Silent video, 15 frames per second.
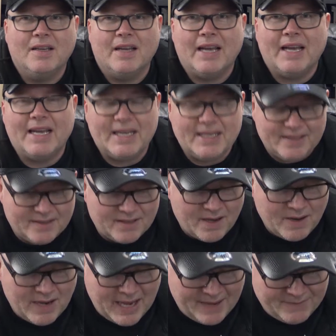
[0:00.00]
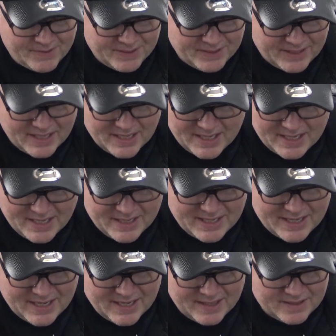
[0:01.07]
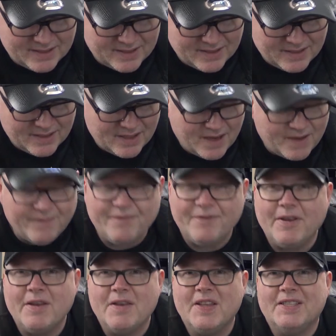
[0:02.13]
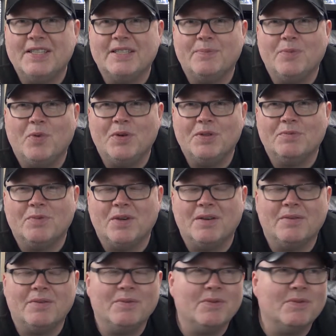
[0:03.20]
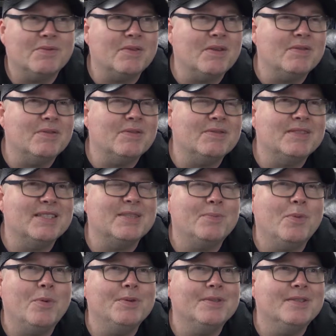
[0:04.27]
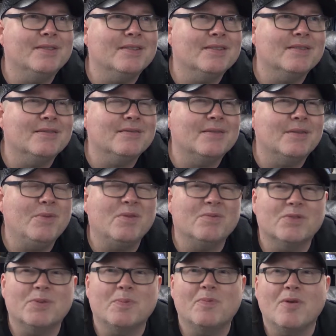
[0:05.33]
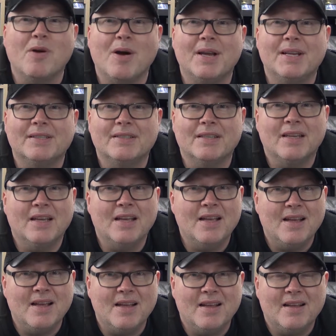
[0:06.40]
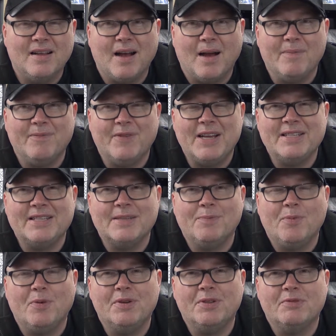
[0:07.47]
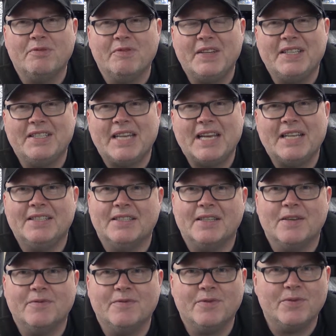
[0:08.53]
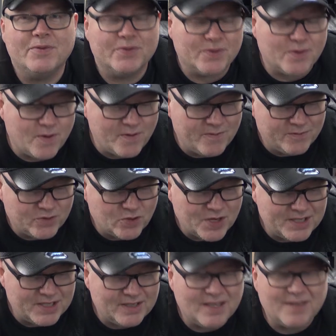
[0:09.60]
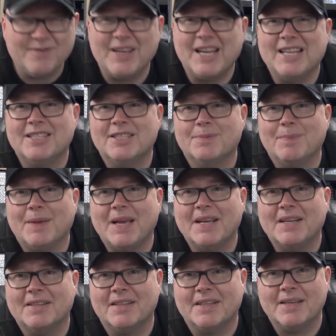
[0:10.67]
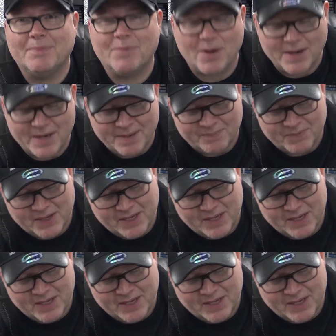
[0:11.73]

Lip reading: And I have to say that I'm very disappointed, well, I'm disappointed, I'm not surprised. I'm very disappointed with Nintendo for sort of treating their fans badly by